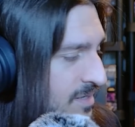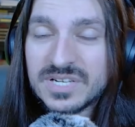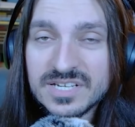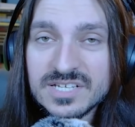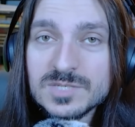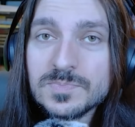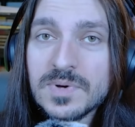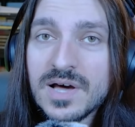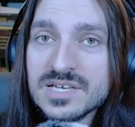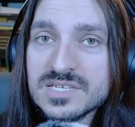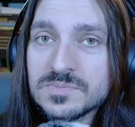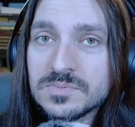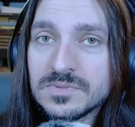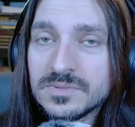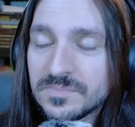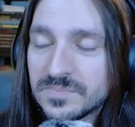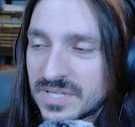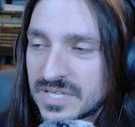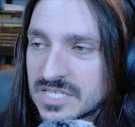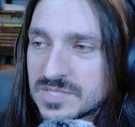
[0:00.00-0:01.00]
But it is
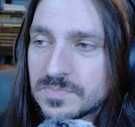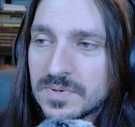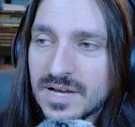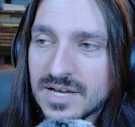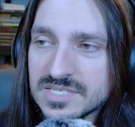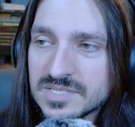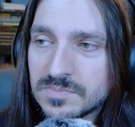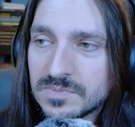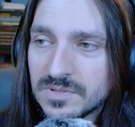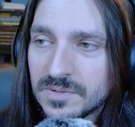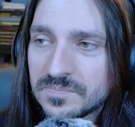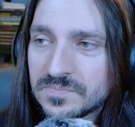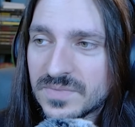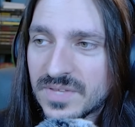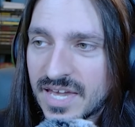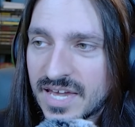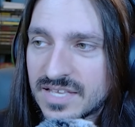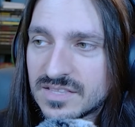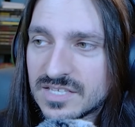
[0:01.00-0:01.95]
possible,